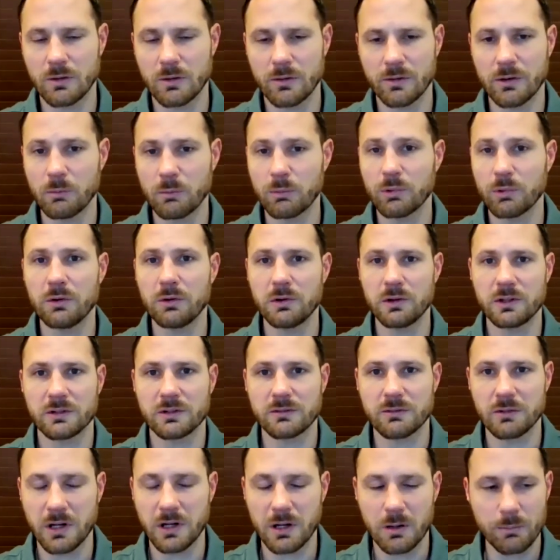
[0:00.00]
the employees
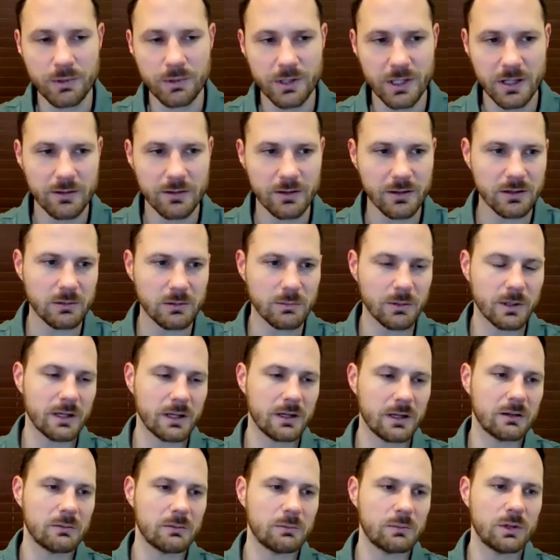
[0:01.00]
of a company that you might
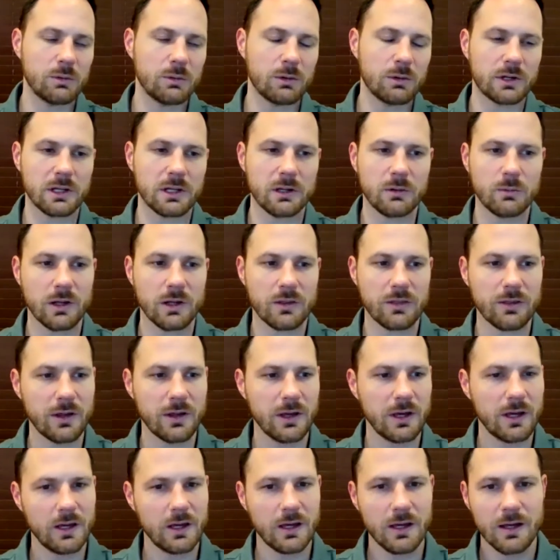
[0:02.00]
be working with.
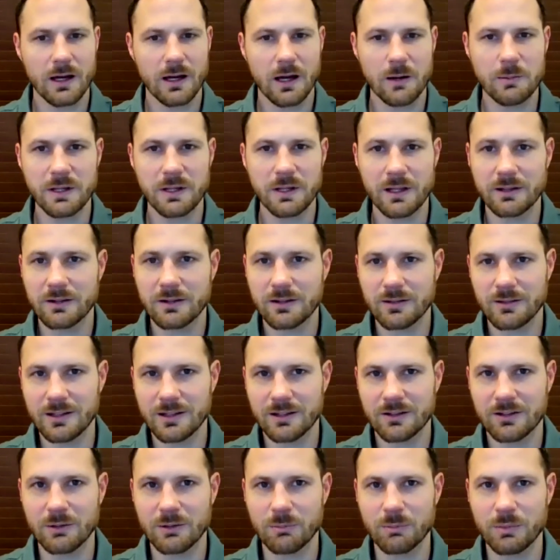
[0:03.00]
I mean,
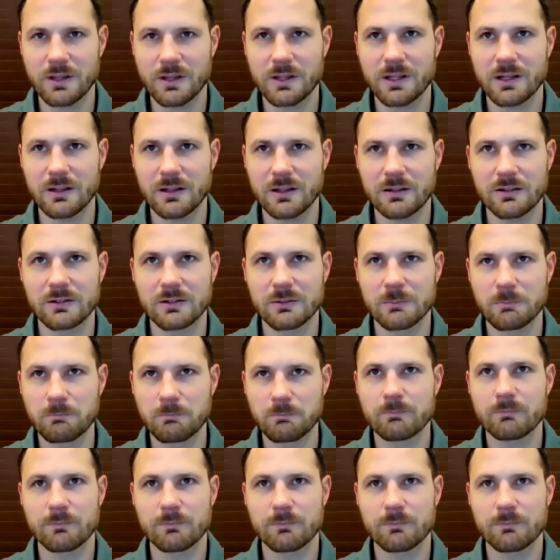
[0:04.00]
that's something that is